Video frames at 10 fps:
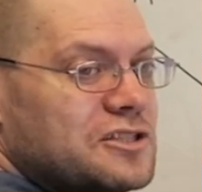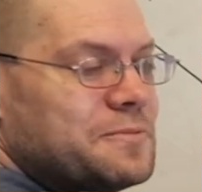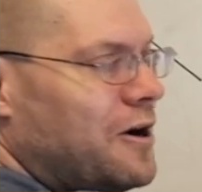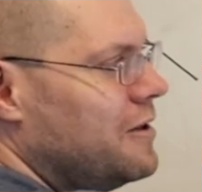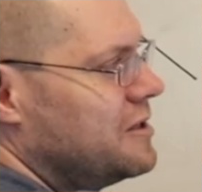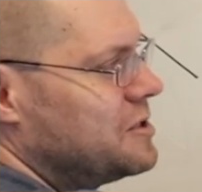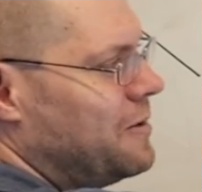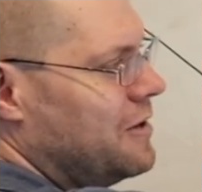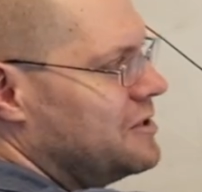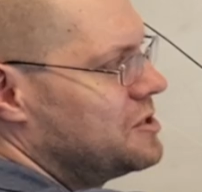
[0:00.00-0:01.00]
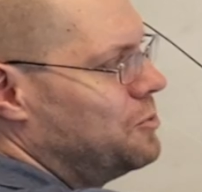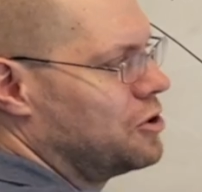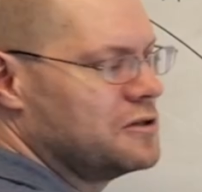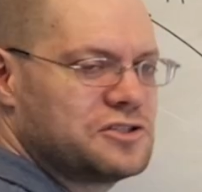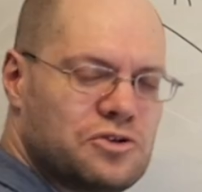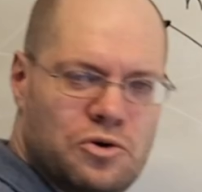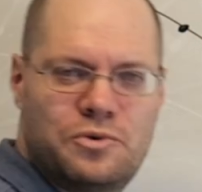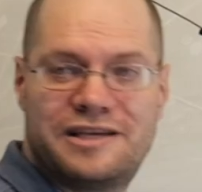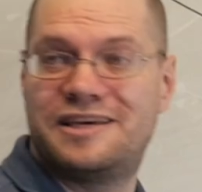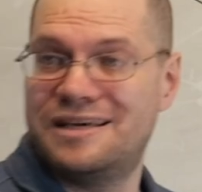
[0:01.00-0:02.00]
and smaller and smaller and smaller, so
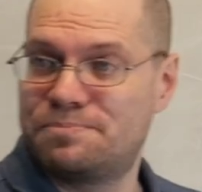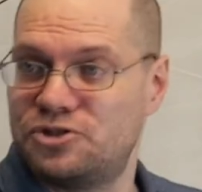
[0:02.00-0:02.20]
we keep